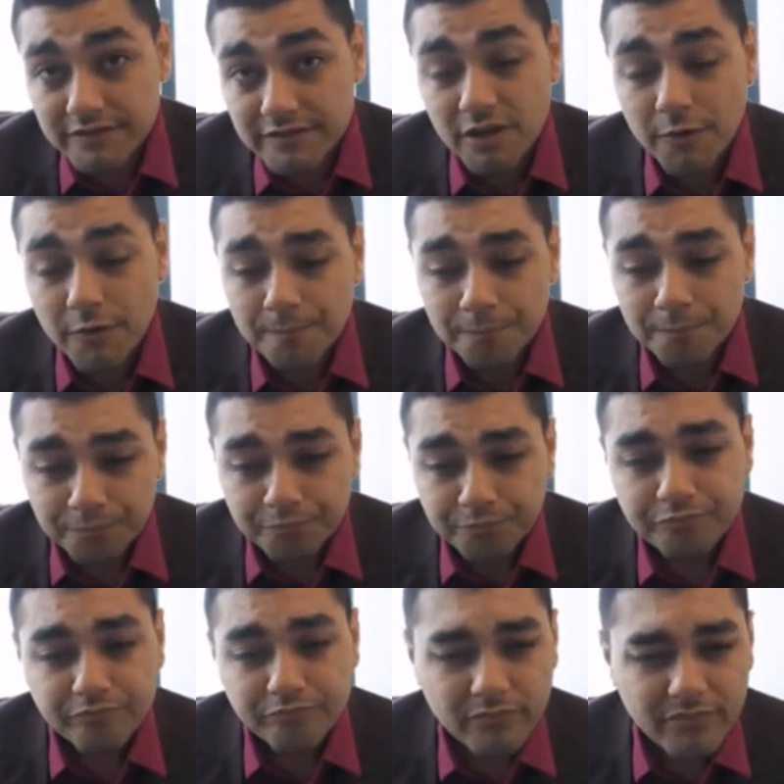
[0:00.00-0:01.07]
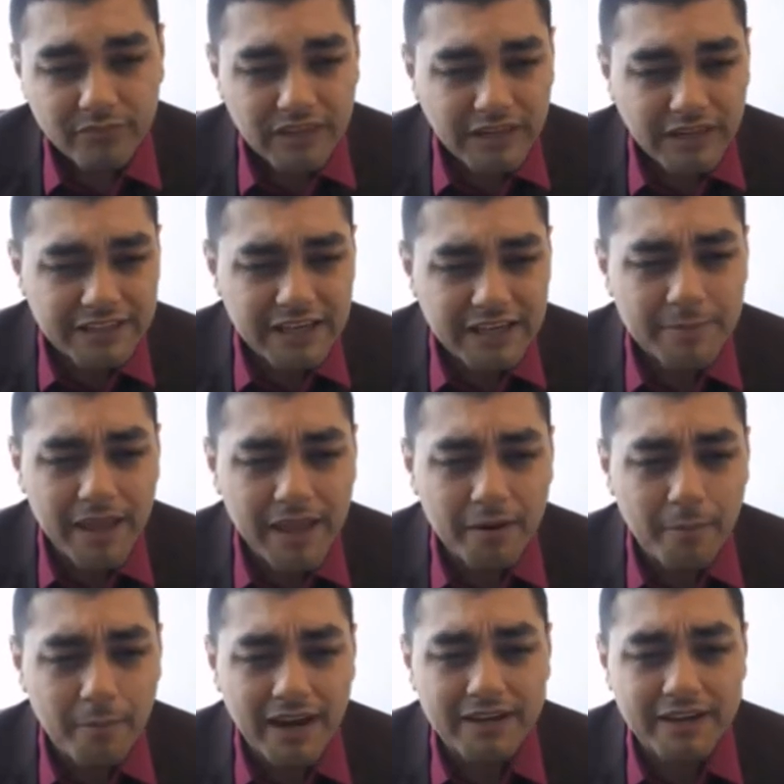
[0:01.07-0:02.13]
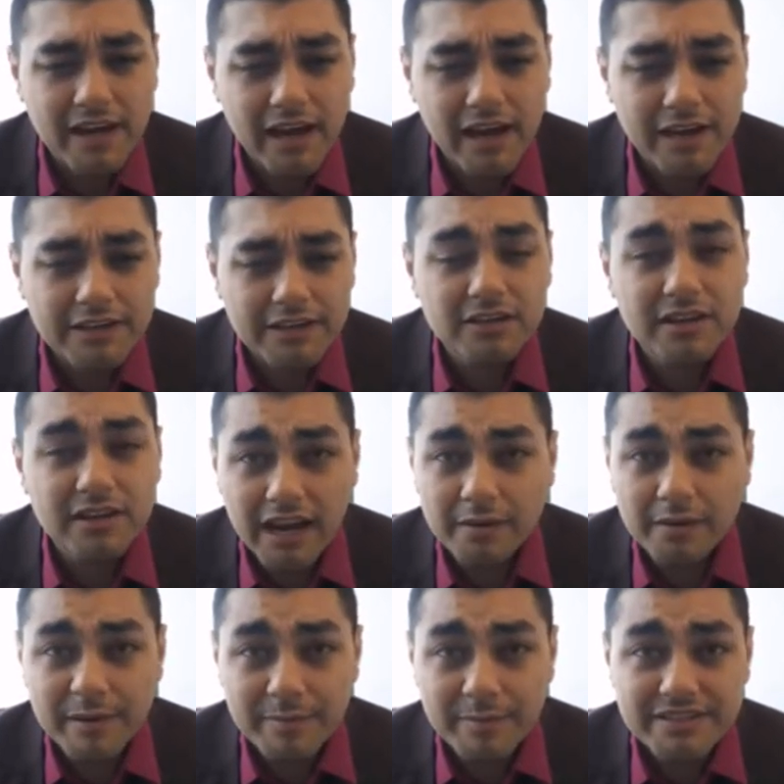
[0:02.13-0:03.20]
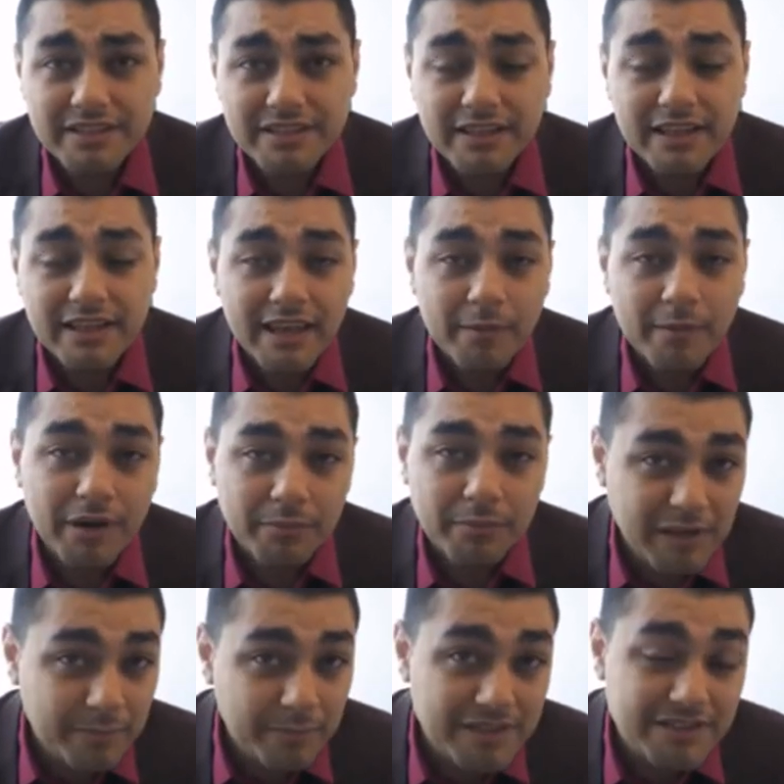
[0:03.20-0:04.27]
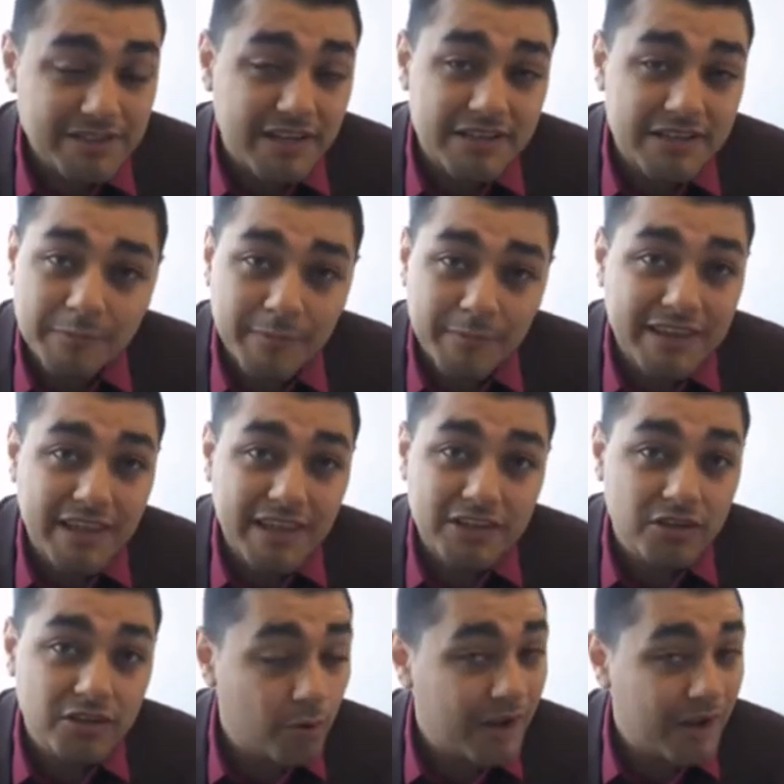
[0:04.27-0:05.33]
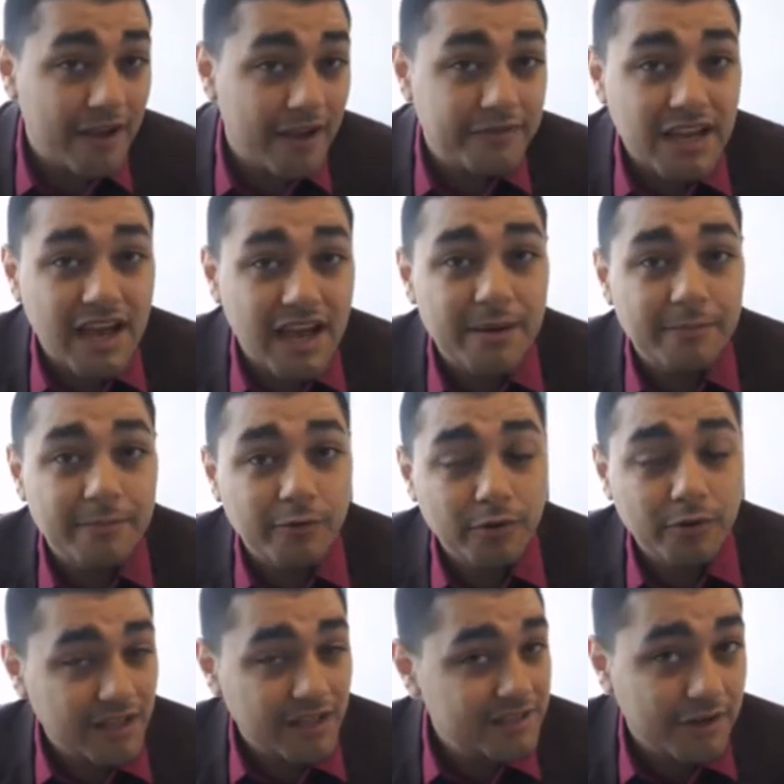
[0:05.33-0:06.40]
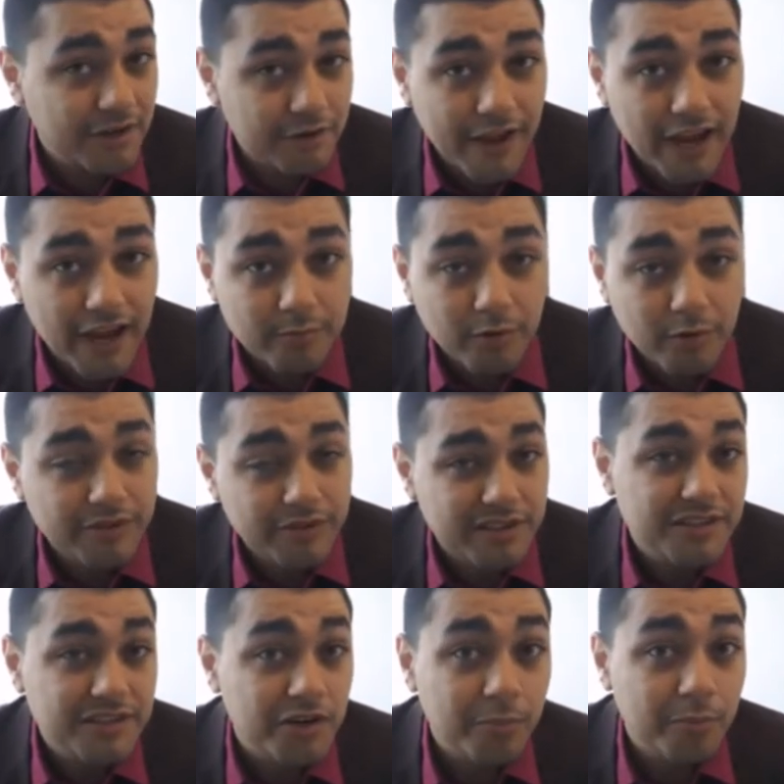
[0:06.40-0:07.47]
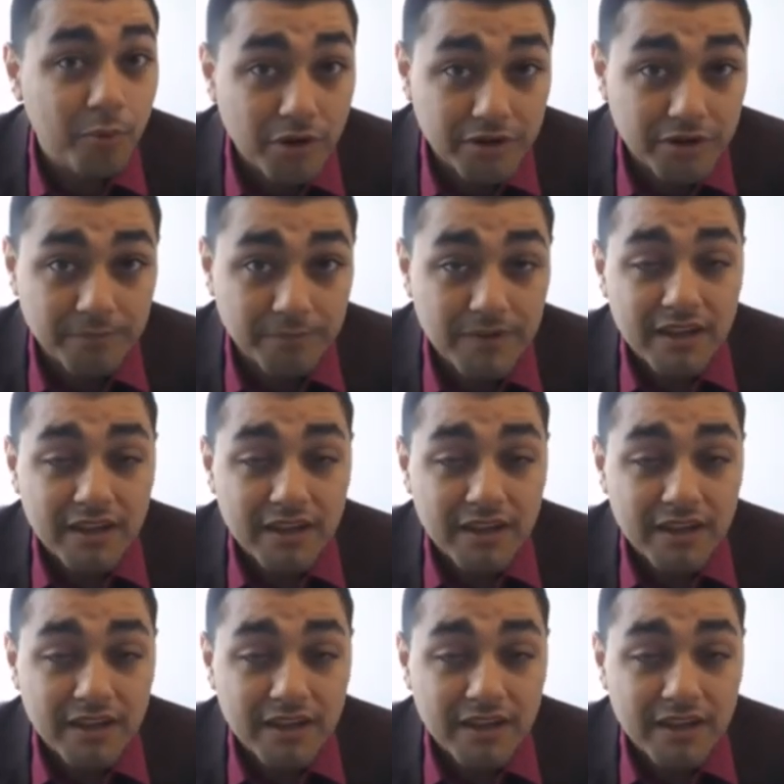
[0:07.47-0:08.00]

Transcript: So and keep that in mind. Uh, you got to be busy, but being busy doesn't mean that you don't have time for things that are valuable and things that are important.